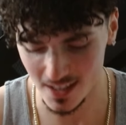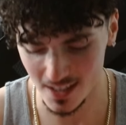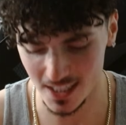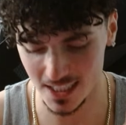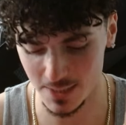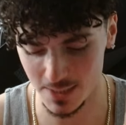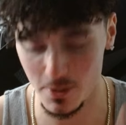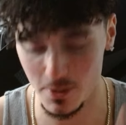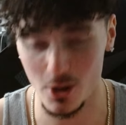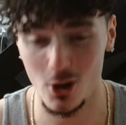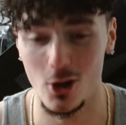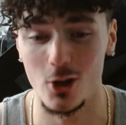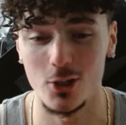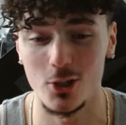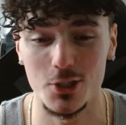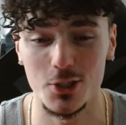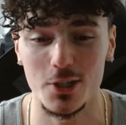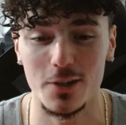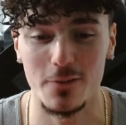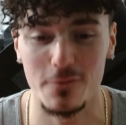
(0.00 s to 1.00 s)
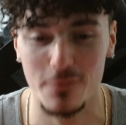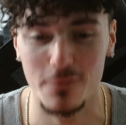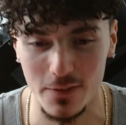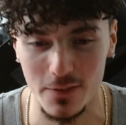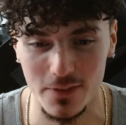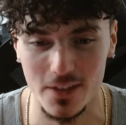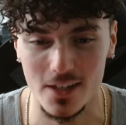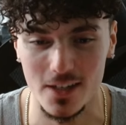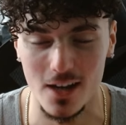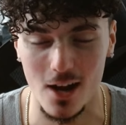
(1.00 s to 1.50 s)
I spent
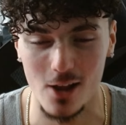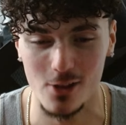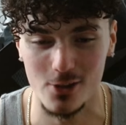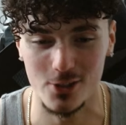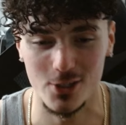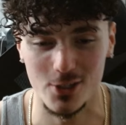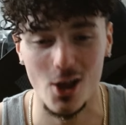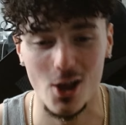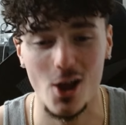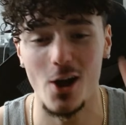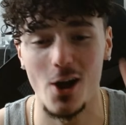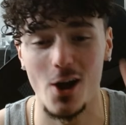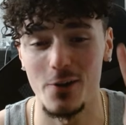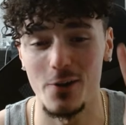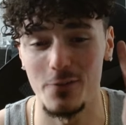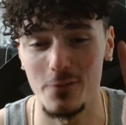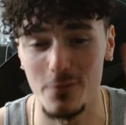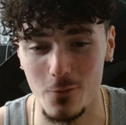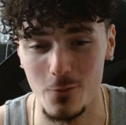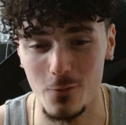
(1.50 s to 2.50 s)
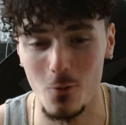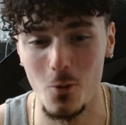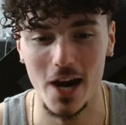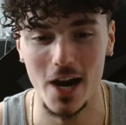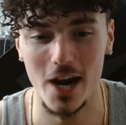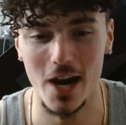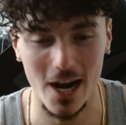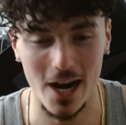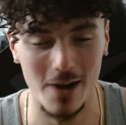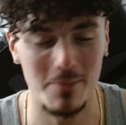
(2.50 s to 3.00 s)
$150 on
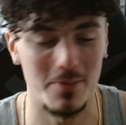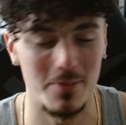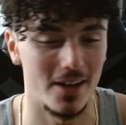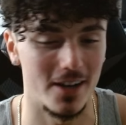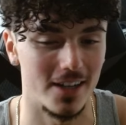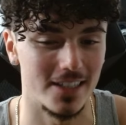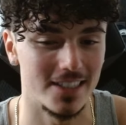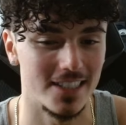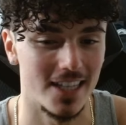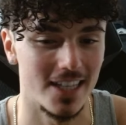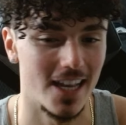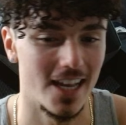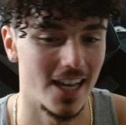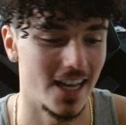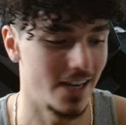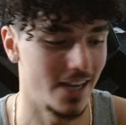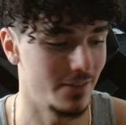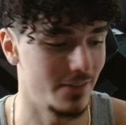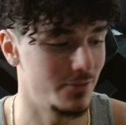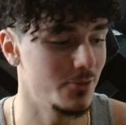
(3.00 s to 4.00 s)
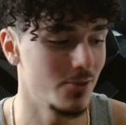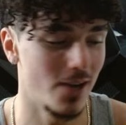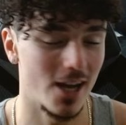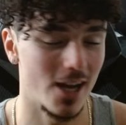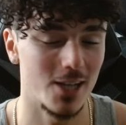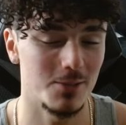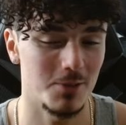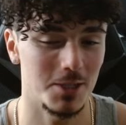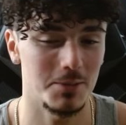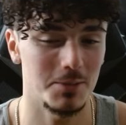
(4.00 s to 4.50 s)
four AirPods. And if you
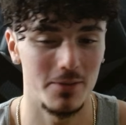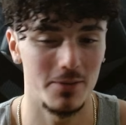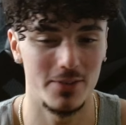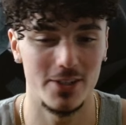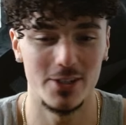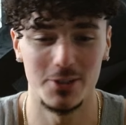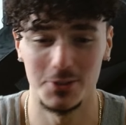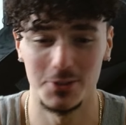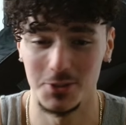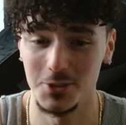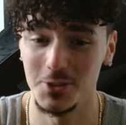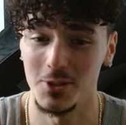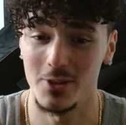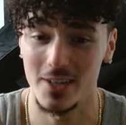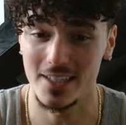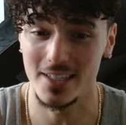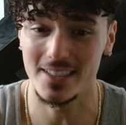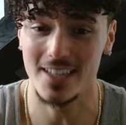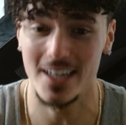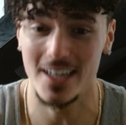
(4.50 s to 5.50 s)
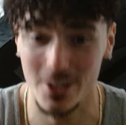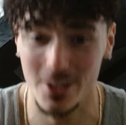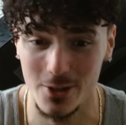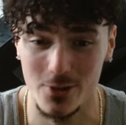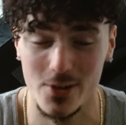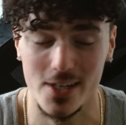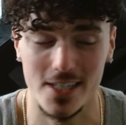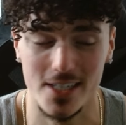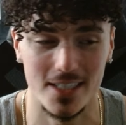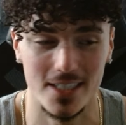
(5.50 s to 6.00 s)
guys watch my videos, you know that's kind of
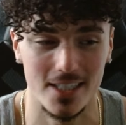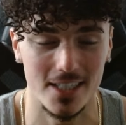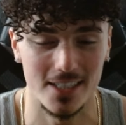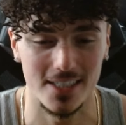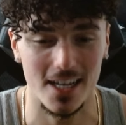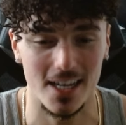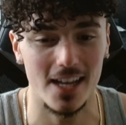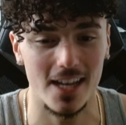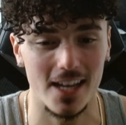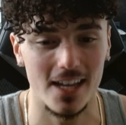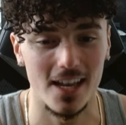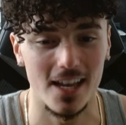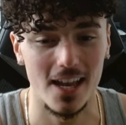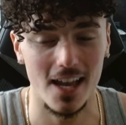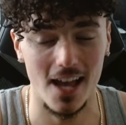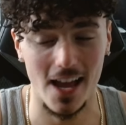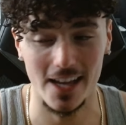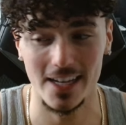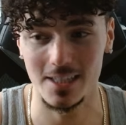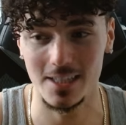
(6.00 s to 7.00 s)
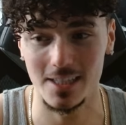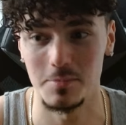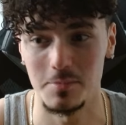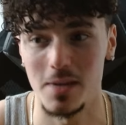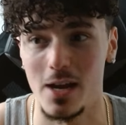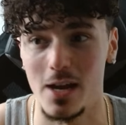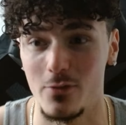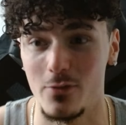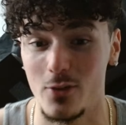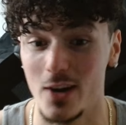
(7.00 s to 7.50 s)
crazy because I, I get them
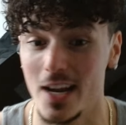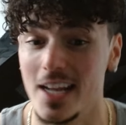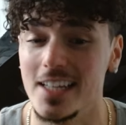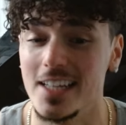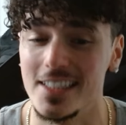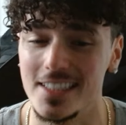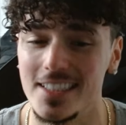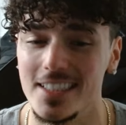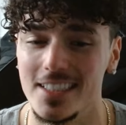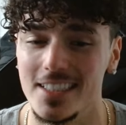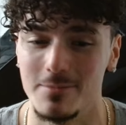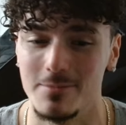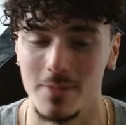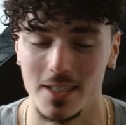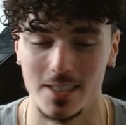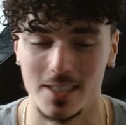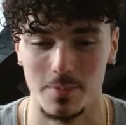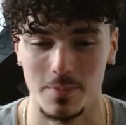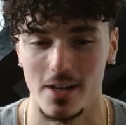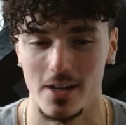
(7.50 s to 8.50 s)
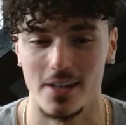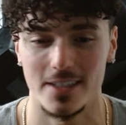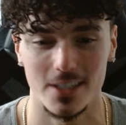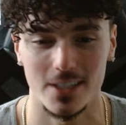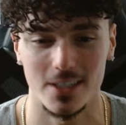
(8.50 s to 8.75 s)
now for 18. My supplier